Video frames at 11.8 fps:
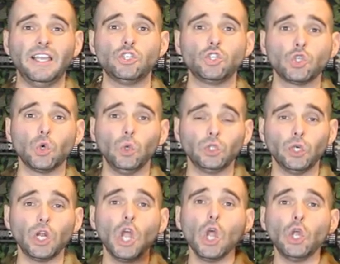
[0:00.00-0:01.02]
is
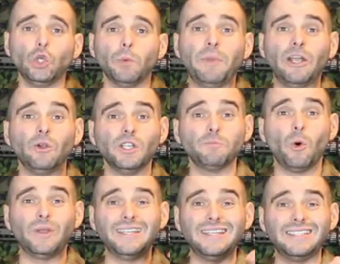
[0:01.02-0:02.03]
shouldered, your barrel is
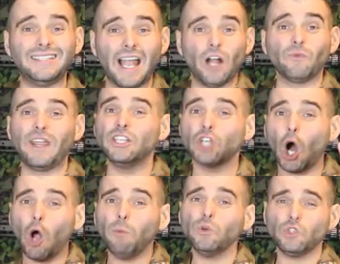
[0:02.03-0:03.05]
pointing downrange
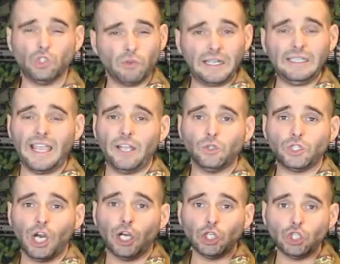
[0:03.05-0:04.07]
almost directly at your
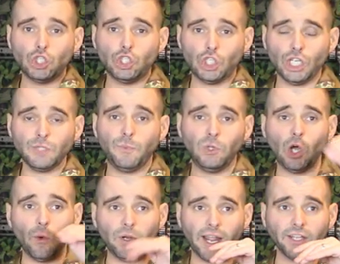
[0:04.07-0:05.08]
target, just
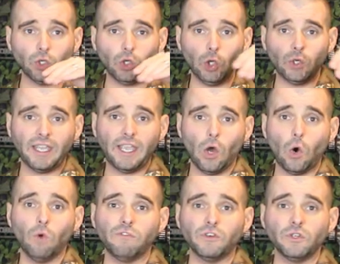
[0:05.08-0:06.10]
below it, and you're looking
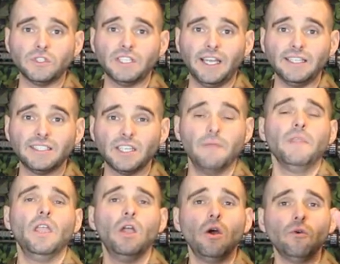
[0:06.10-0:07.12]
over your sights.
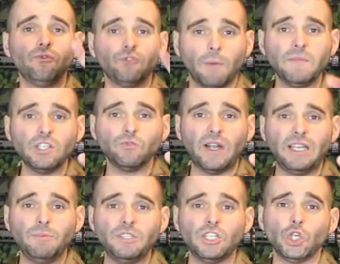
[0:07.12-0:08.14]
From this ready
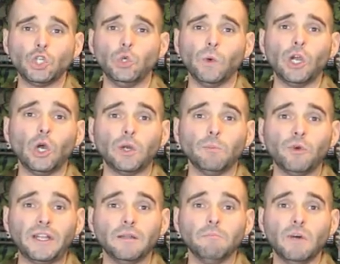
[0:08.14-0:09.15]
position, you are going to
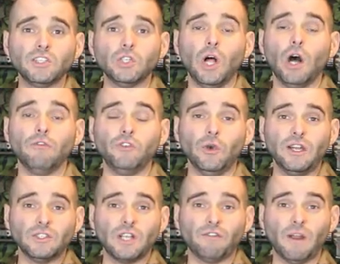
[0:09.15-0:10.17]
bring the muzzle of your airsoft